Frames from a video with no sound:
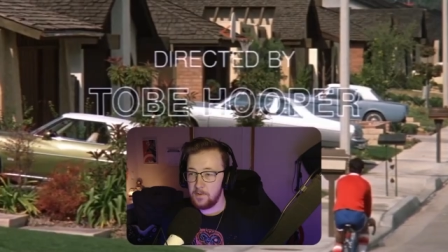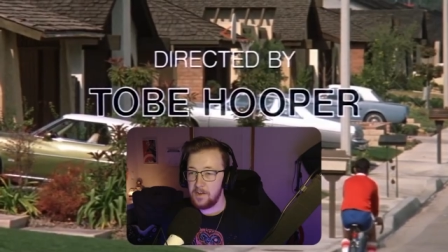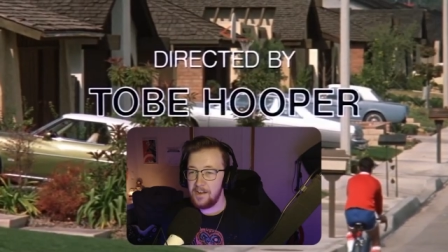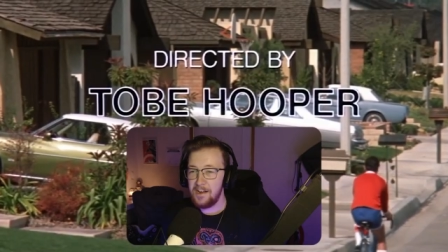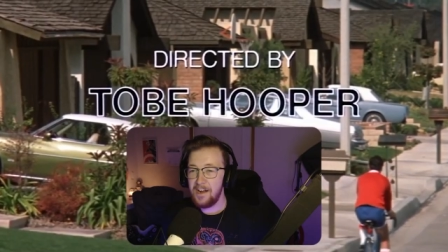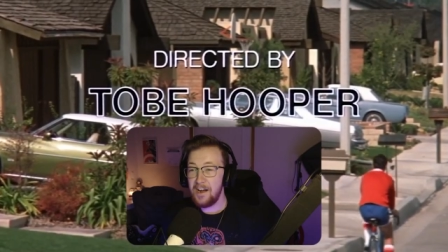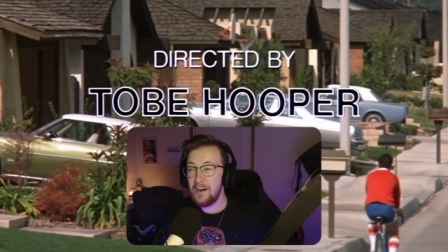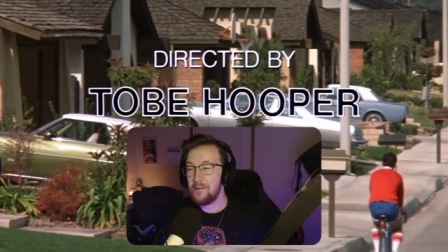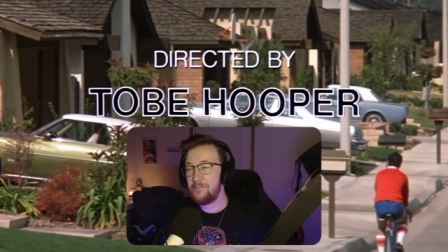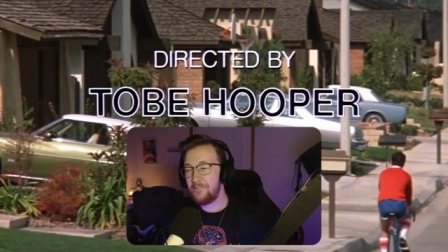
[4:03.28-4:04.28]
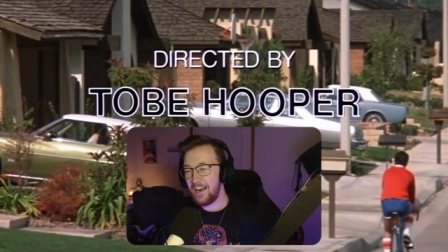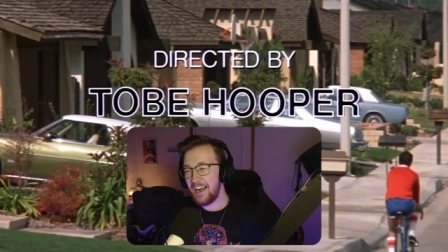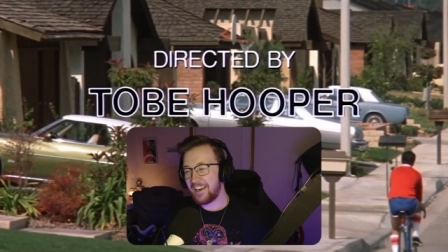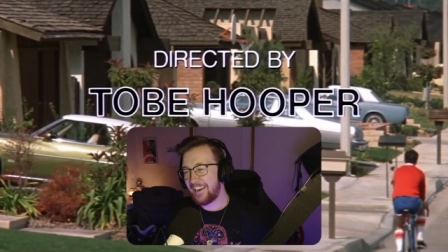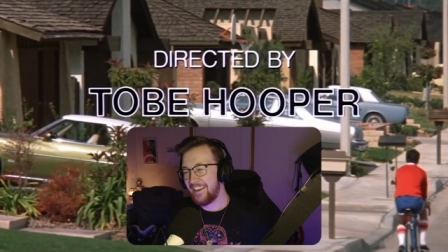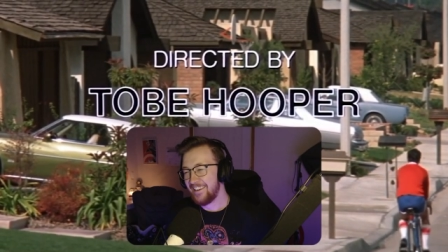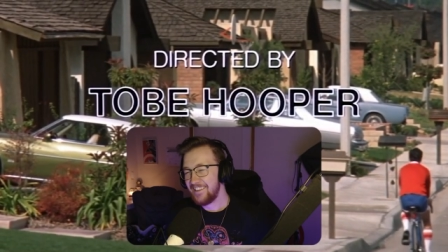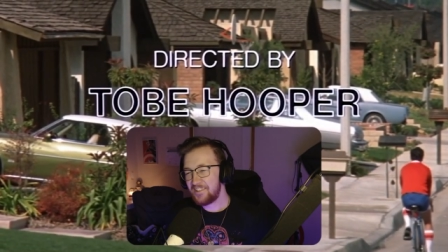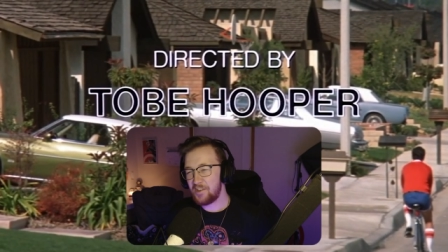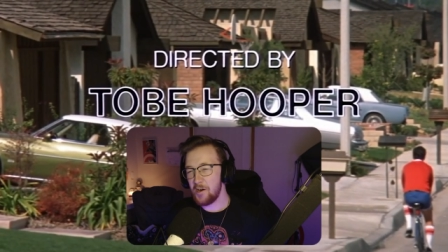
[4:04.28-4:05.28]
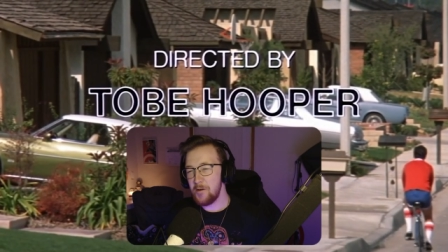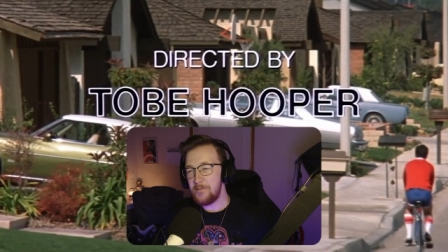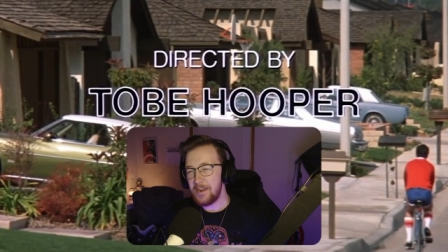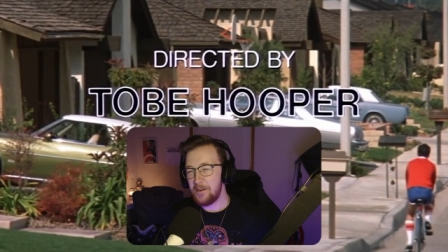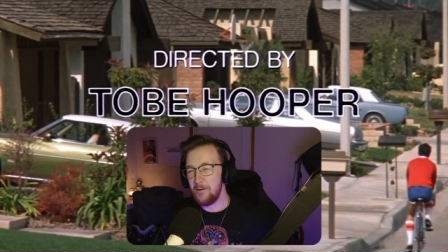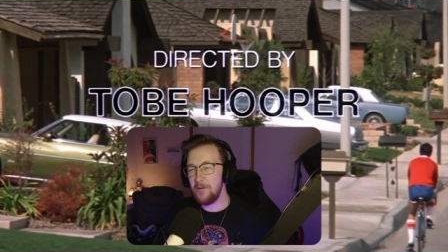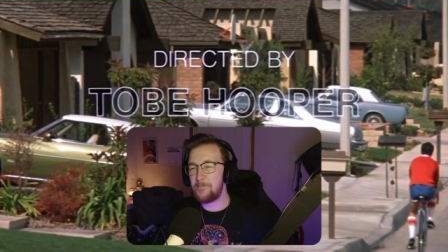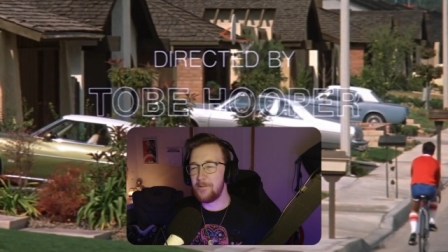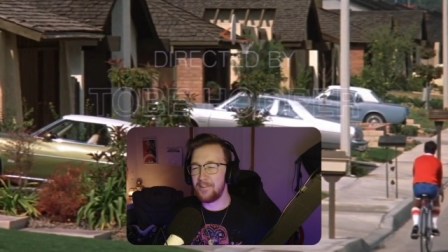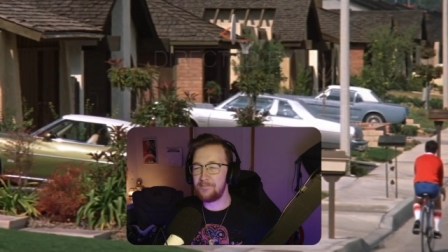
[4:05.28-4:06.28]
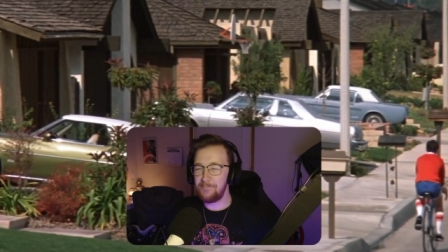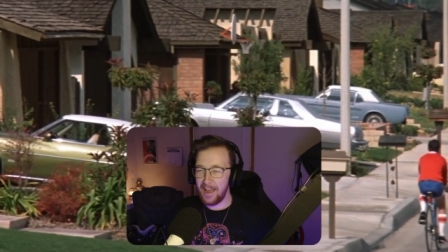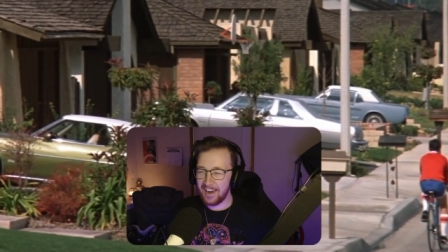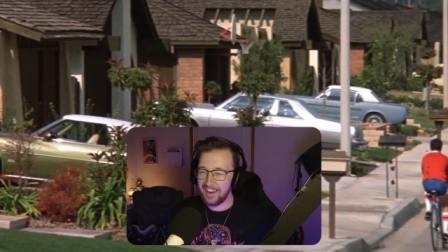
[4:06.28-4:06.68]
Oh, fuck! Tobe Hooper's back